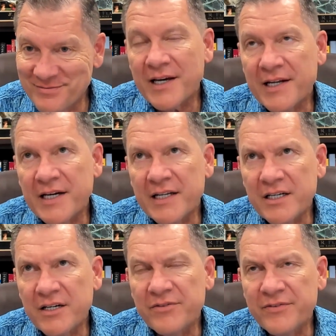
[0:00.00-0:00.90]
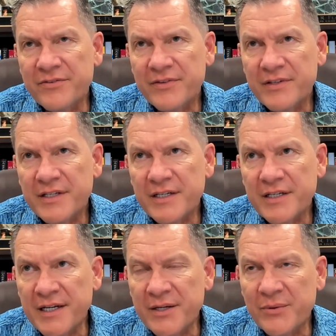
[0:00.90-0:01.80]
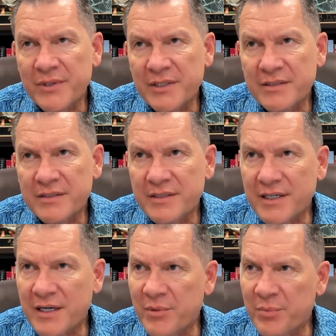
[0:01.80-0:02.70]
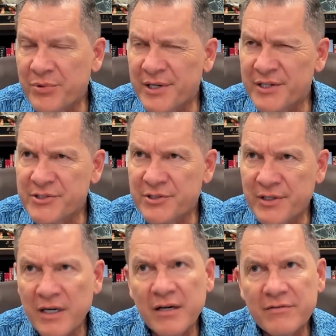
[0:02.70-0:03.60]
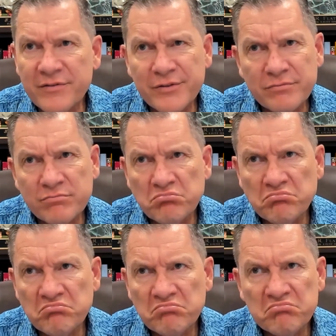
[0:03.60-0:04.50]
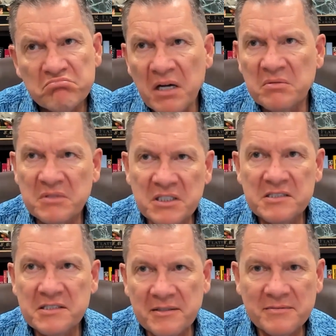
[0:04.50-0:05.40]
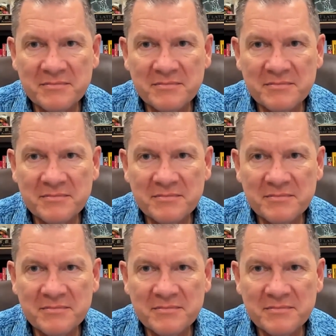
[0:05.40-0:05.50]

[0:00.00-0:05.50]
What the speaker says: Can I love anyone that I'm a predator of? I don't think so.